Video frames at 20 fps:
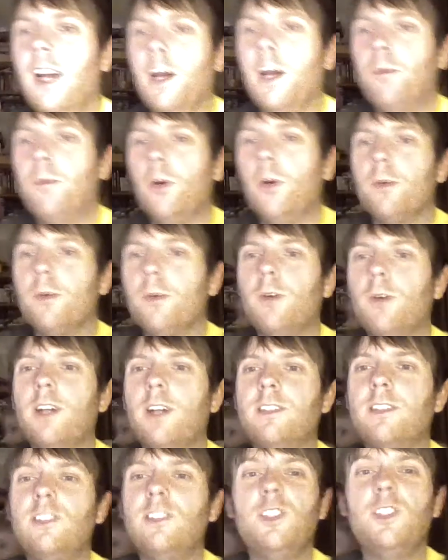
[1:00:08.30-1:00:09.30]
Paul McGuire
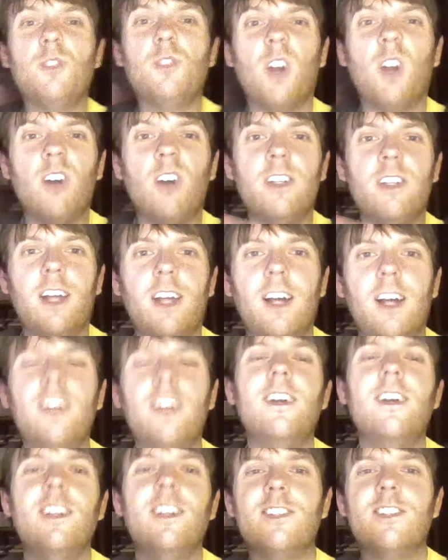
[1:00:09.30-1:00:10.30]
says you've gone yet,
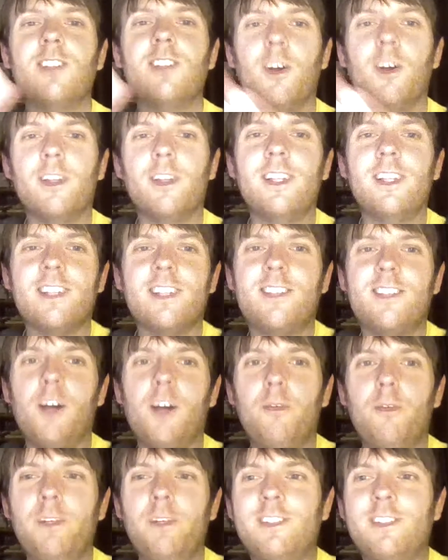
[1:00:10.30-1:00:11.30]
so I think that's
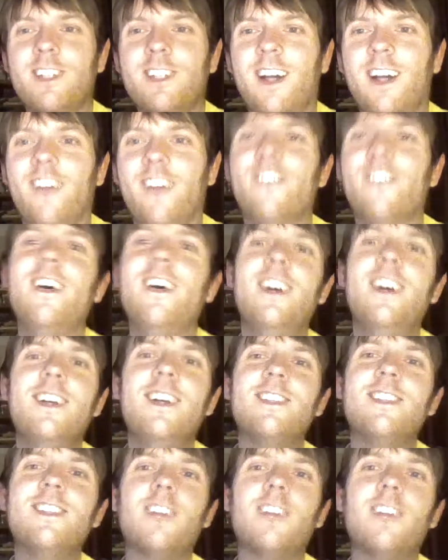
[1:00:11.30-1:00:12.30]
time for me to go.
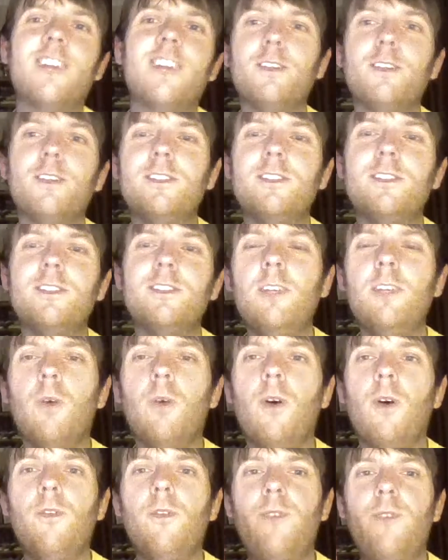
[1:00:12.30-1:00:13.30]
So I'll see you
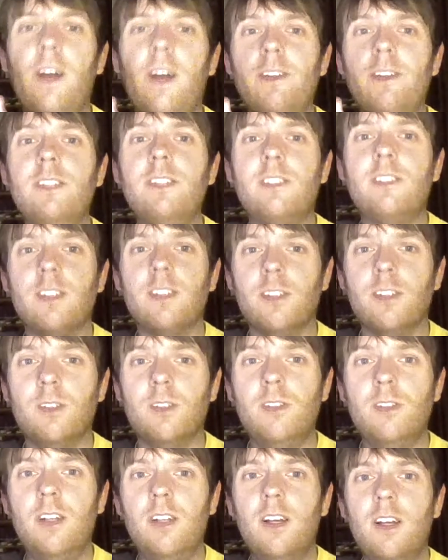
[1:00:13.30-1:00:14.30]
all very
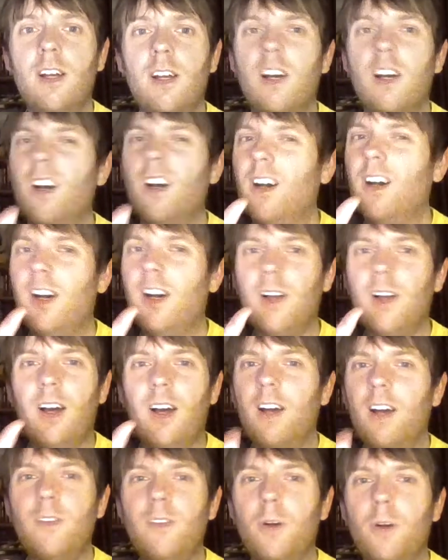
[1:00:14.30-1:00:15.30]
soon.
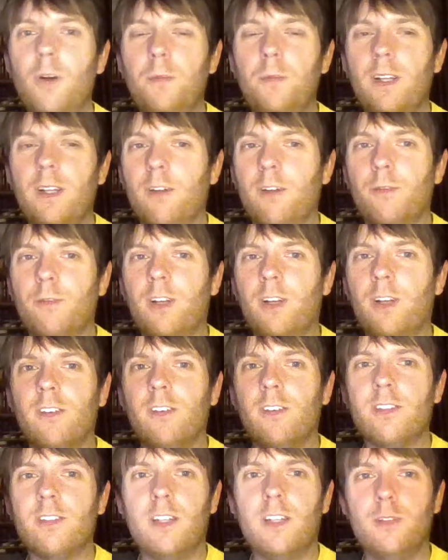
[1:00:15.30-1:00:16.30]
I won't be on for long
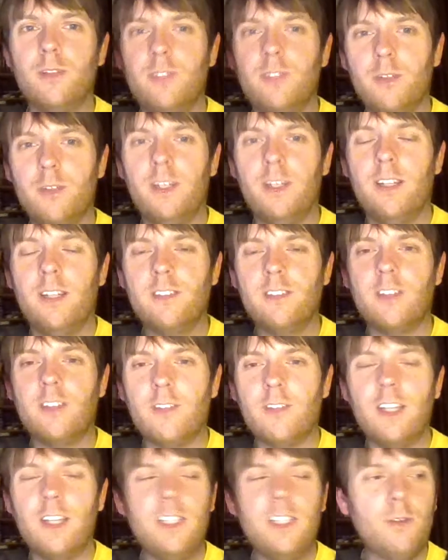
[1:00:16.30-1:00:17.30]
because I love doing it. So
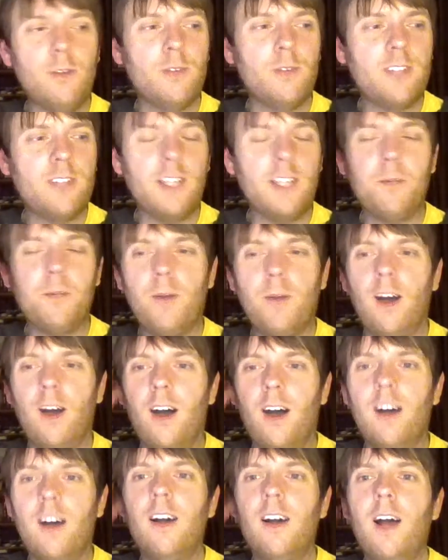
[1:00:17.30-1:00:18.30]
thank you all for taking
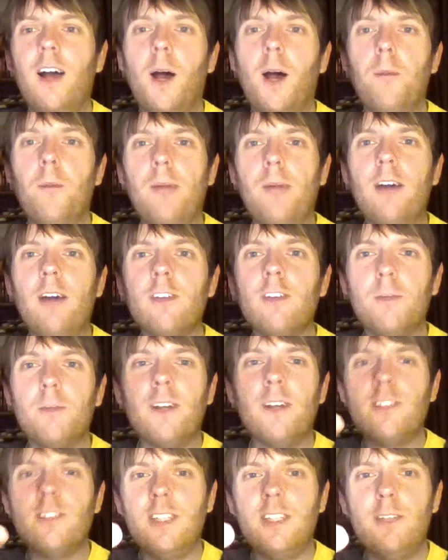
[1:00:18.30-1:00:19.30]
part. And Malcolm,
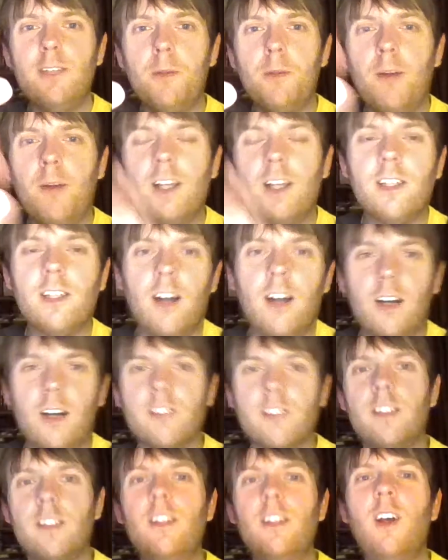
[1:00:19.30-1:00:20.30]
I'll see you in my
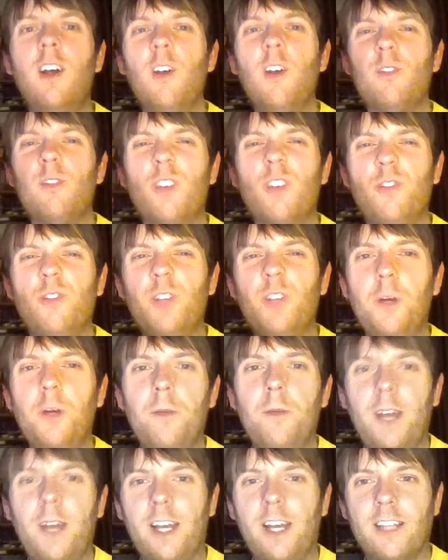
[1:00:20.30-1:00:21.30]
garden for a few
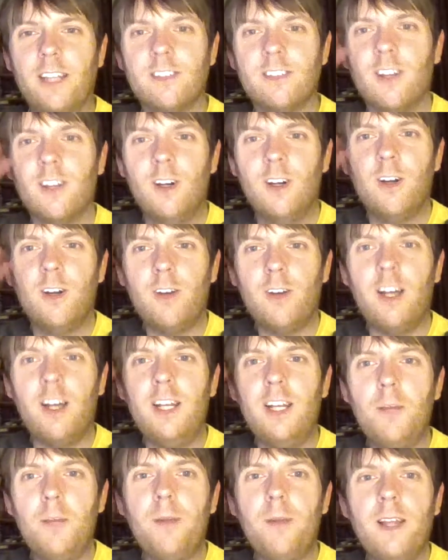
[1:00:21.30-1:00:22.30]
beers. All
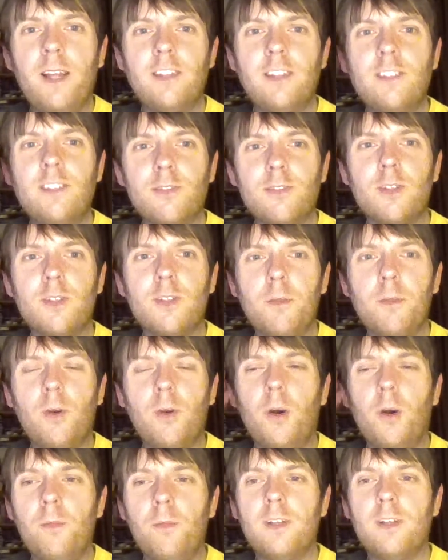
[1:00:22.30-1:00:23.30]
right, in a bit. This is from the
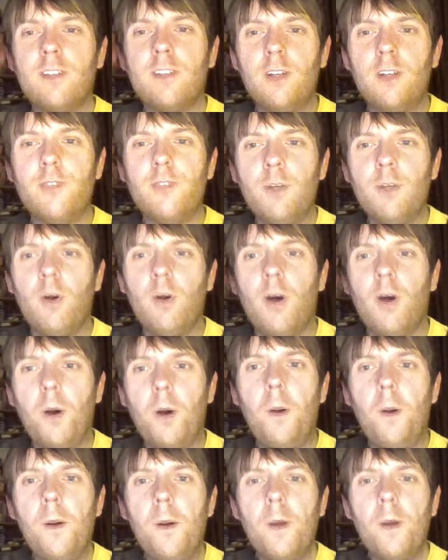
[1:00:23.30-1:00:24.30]
Bournemouth. Love you
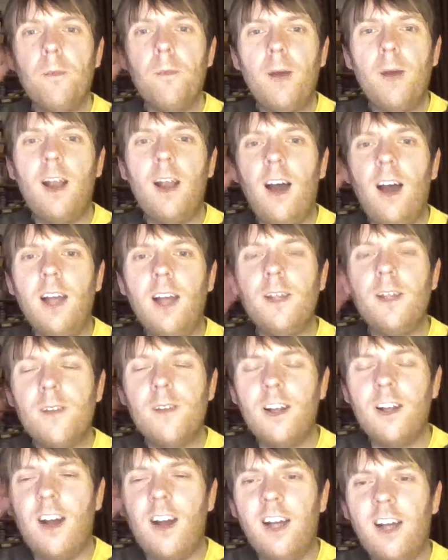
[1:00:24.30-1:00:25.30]
all. Bye-bye.
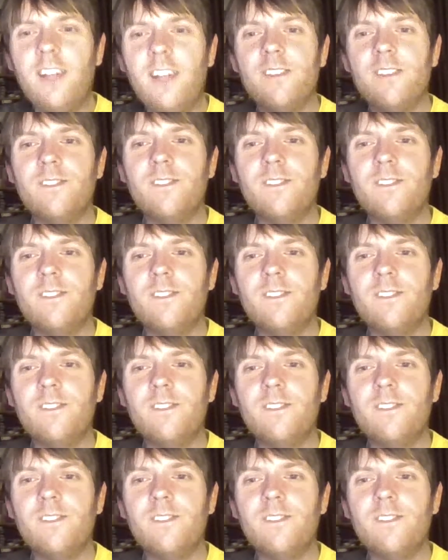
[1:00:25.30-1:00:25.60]
Night.